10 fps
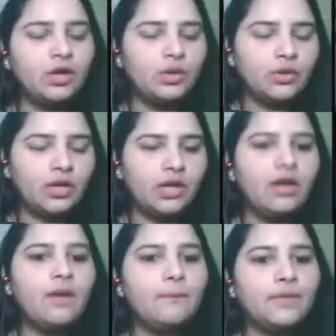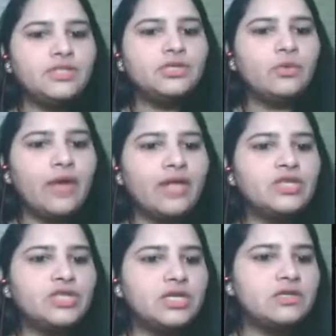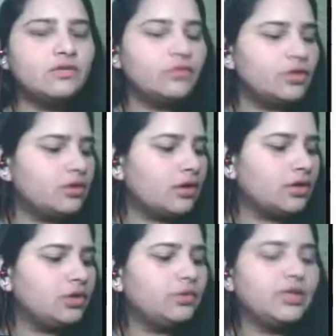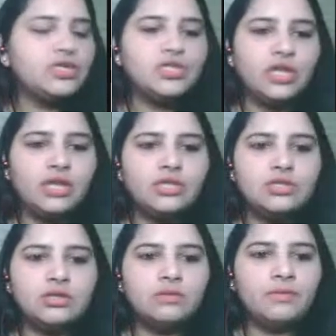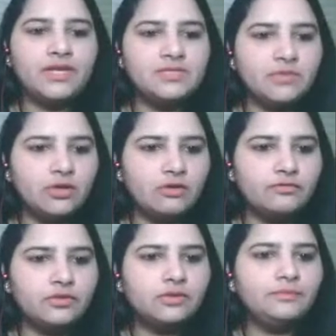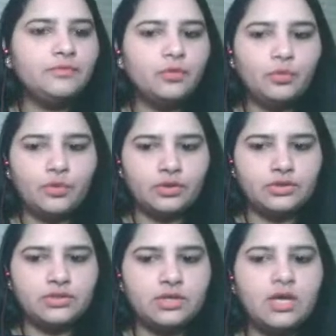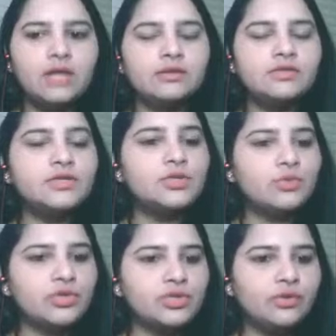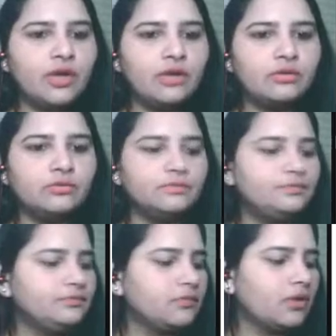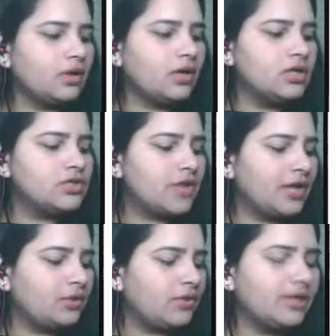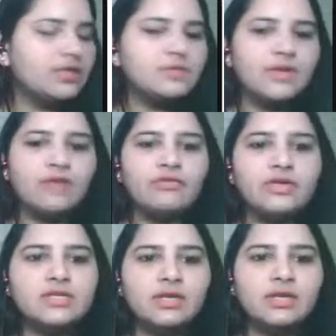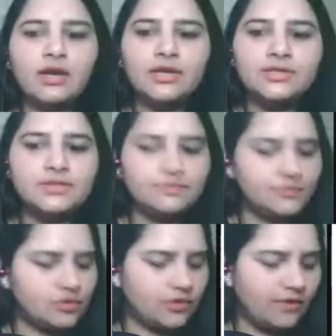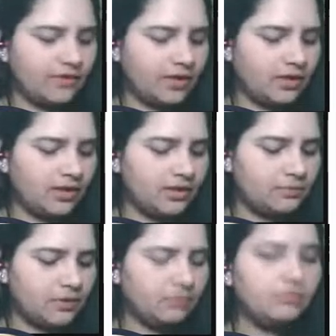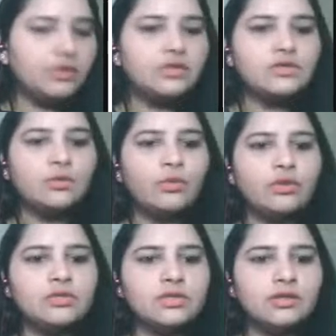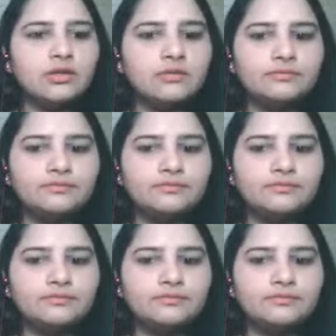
Okay, but you can change the word order. You can change the placement of the words. This is what you can do. Try to write this paraphrasing, guys, so that we can help him because he wants it.